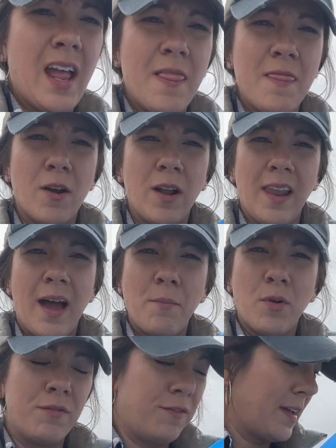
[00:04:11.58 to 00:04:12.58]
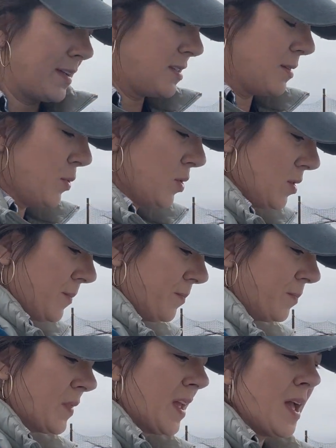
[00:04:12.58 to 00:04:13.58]
They're a lot more flexible.
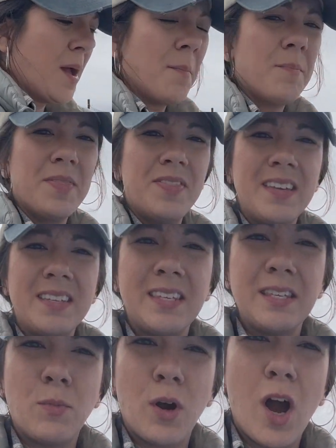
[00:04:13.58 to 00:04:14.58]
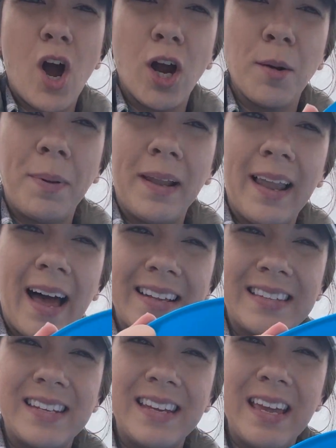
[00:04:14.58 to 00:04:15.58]
But this is more hard
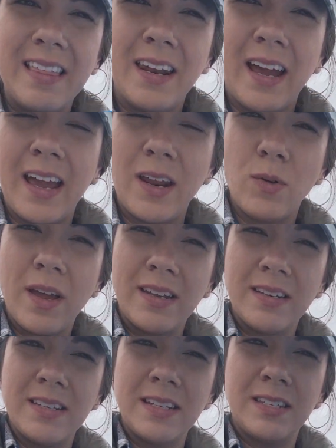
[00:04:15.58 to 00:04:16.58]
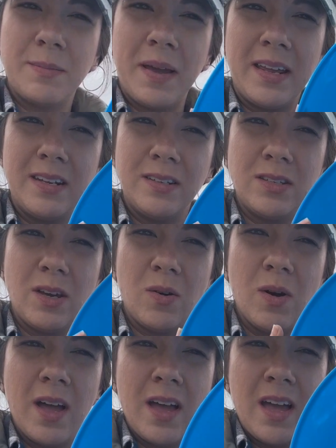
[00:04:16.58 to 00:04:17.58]
plasticky than I had anticipated. So
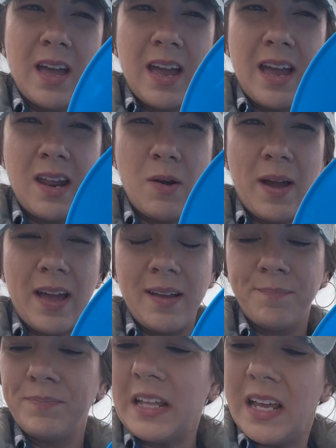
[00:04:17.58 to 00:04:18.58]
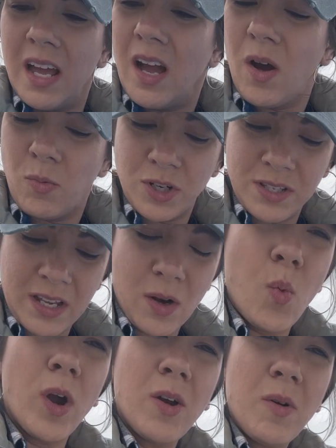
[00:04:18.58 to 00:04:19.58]
anyway, we're just gonna
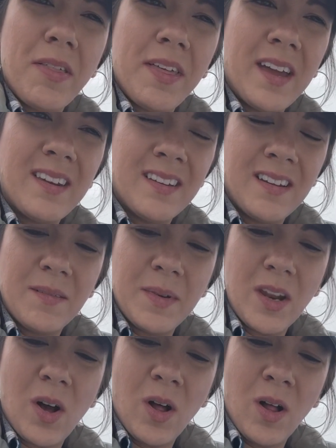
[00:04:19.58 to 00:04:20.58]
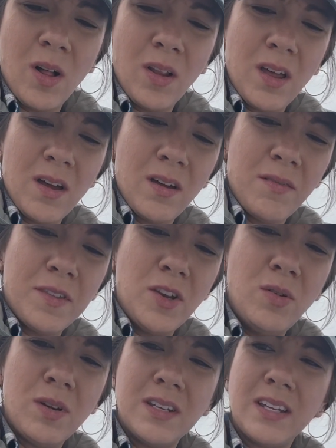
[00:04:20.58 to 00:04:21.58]
work with it. But all of the
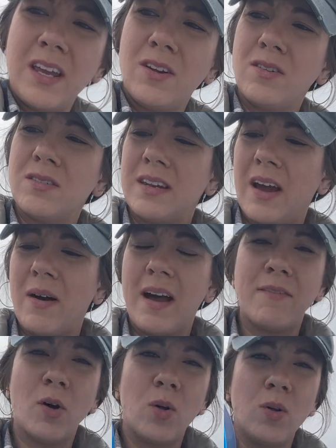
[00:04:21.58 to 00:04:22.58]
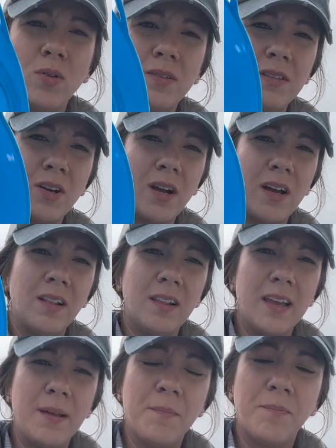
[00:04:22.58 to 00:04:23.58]
new containers now have holes. They're ugly,